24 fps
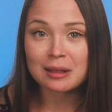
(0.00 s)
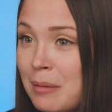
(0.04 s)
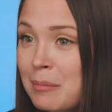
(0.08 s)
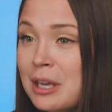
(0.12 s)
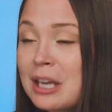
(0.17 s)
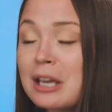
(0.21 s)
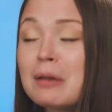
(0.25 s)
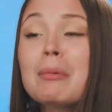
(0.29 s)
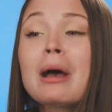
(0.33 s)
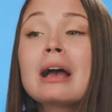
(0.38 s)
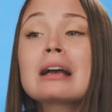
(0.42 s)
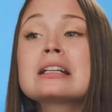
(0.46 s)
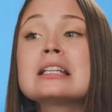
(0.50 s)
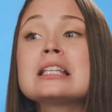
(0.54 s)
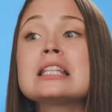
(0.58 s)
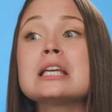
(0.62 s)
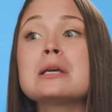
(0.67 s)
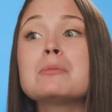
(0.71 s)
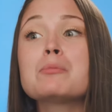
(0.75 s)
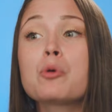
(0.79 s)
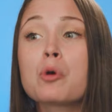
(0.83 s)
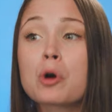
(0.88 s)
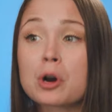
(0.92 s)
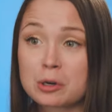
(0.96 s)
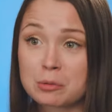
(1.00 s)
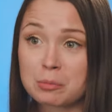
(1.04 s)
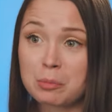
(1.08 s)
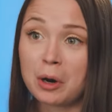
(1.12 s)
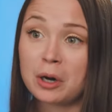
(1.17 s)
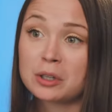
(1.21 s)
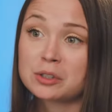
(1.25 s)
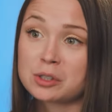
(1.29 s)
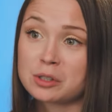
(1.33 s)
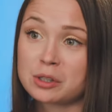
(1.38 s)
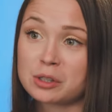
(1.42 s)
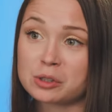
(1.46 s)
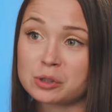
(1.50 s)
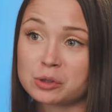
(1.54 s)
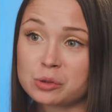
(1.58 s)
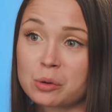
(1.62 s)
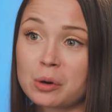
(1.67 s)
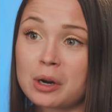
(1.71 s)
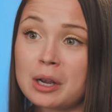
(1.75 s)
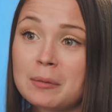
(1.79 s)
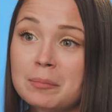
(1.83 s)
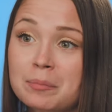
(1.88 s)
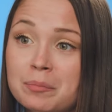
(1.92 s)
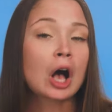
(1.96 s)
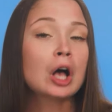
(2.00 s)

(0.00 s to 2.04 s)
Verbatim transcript: let me get back to the important parts of the story.